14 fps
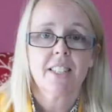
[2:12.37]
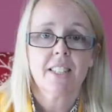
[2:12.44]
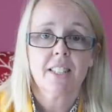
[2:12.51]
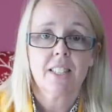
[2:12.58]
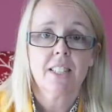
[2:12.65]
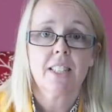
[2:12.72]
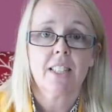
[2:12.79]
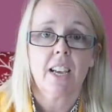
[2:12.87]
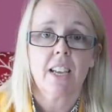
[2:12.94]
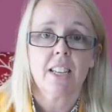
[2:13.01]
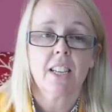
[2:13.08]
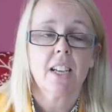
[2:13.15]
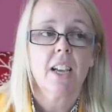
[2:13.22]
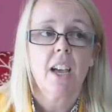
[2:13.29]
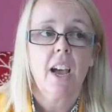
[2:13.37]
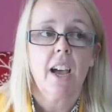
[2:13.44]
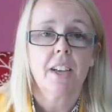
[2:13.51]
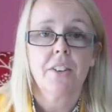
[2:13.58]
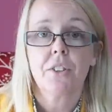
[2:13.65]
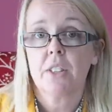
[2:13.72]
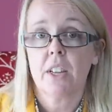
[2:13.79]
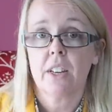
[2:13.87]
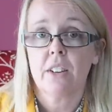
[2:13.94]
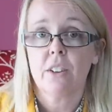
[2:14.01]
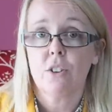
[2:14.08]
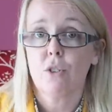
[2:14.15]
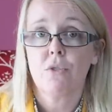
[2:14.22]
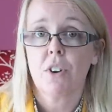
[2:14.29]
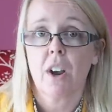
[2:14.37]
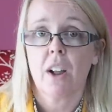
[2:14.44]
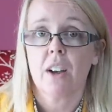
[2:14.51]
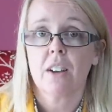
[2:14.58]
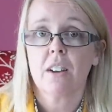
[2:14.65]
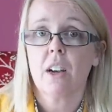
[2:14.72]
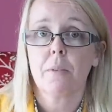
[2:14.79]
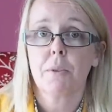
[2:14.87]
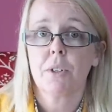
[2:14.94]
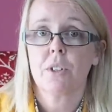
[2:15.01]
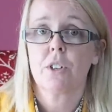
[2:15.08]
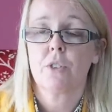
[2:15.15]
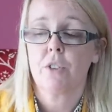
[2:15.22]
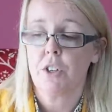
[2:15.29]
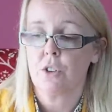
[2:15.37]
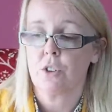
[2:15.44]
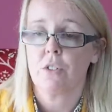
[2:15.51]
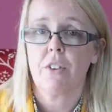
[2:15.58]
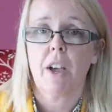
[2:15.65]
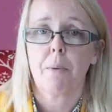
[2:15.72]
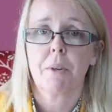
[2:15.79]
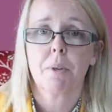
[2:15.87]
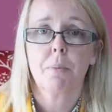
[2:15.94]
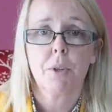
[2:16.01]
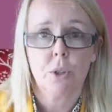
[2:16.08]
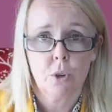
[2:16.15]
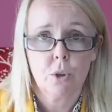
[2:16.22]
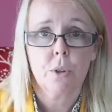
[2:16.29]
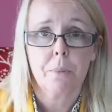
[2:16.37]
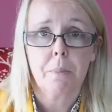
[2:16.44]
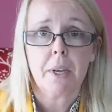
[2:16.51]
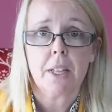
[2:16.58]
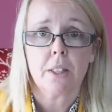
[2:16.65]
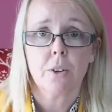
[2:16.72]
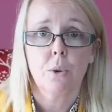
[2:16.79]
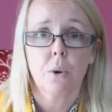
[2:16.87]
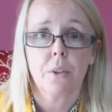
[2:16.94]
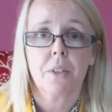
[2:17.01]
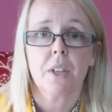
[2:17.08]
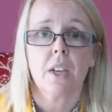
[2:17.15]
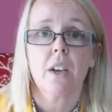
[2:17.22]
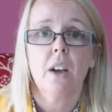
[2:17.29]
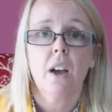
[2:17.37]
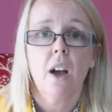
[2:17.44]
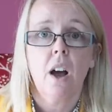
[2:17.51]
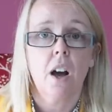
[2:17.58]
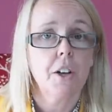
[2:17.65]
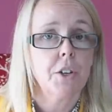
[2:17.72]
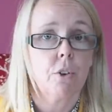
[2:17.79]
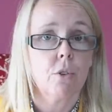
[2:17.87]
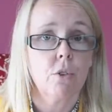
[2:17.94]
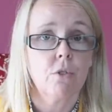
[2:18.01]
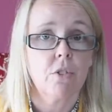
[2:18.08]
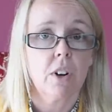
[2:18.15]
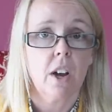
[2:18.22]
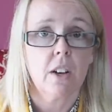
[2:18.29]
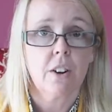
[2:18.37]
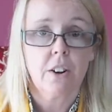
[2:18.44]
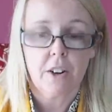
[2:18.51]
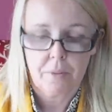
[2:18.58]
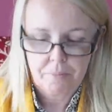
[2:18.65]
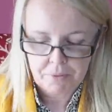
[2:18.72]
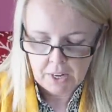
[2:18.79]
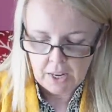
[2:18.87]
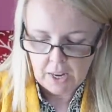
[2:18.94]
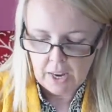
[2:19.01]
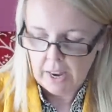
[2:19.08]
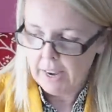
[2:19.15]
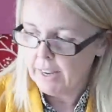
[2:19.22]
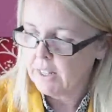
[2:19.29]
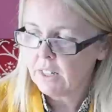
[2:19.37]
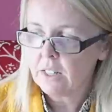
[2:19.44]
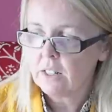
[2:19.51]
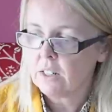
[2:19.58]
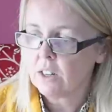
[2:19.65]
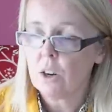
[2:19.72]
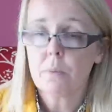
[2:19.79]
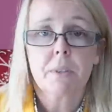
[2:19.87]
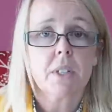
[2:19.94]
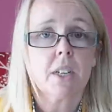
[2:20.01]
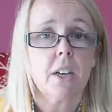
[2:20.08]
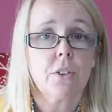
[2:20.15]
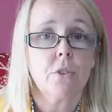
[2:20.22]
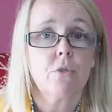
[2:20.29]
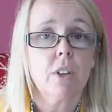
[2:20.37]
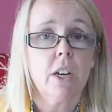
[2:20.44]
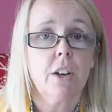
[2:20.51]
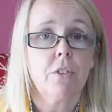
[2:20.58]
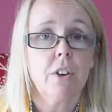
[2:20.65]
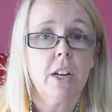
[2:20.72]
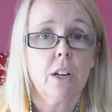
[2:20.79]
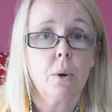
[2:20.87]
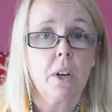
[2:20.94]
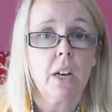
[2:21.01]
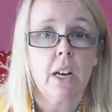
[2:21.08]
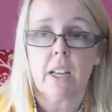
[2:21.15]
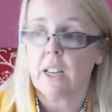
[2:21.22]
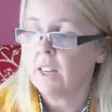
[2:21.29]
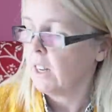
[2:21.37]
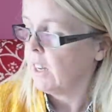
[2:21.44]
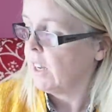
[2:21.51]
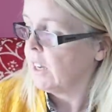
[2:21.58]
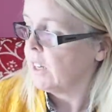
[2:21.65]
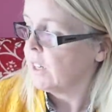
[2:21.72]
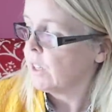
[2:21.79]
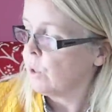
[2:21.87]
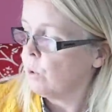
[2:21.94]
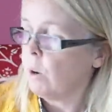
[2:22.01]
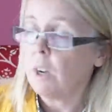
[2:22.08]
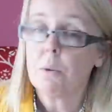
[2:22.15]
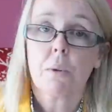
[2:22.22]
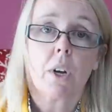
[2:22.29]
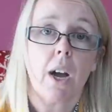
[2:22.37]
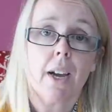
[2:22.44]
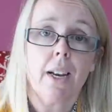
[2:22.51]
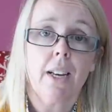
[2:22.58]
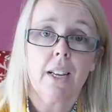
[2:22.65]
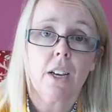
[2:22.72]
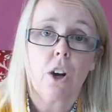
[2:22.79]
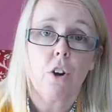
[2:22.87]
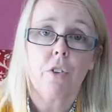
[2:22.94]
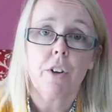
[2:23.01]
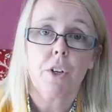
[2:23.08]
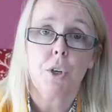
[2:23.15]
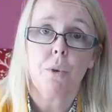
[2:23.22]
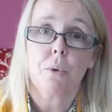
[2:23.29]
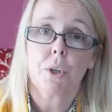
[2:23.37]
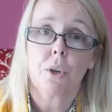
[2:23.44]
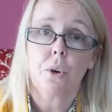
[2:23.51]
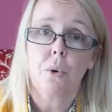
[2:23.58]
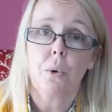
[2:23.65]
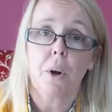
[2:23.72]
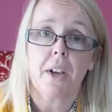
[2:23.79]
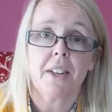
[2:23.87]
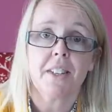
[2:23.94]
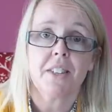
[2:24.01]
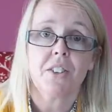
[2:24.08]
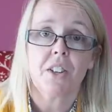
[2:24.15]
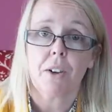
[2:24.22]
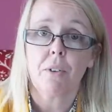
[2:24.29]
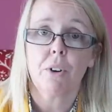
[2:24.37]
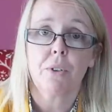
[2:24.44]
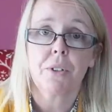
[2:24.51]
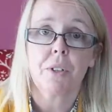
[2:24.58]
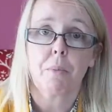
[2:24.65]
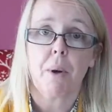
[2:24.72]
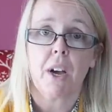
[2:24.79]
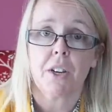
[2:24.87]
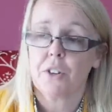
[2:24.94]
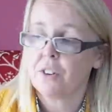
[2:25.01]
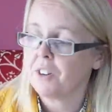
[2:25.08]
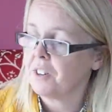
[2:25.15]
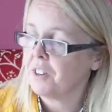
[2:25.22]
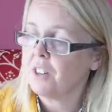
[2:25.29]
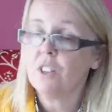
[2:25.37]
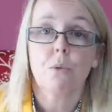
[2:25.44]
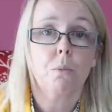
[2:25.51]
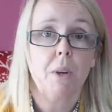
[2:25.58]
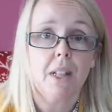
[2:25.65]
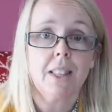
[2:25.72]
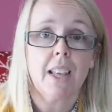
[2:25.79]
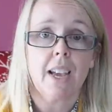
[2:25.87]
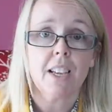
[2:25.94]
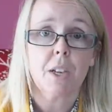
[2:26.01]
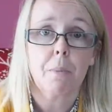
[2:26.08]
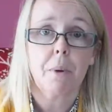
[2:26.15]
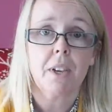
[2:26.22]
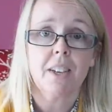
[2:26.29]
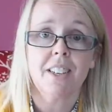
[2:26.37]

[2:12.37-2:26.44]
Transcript: zigzag and then overlock. I'm just a creature of habit, but you could make the whole thing on your overlocker and it comes together really, really quickly. So I would highly encourage you to go and download the pattern. You will thank me.